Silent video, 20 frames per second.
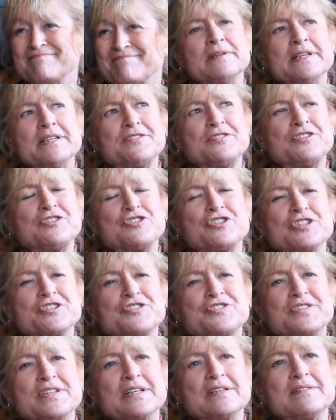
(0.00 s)
It's
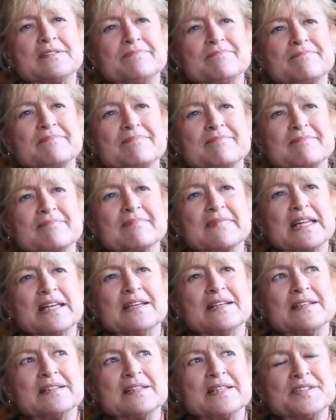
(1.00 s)
just that
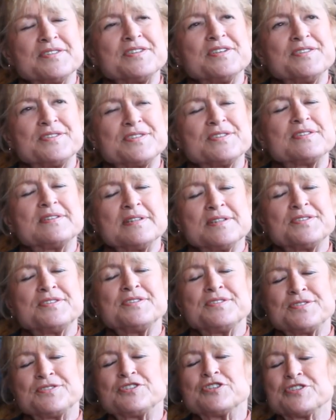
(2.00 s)
this
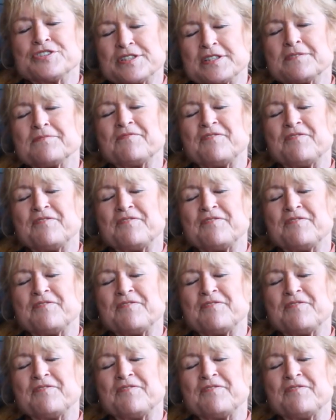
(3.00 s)
is just a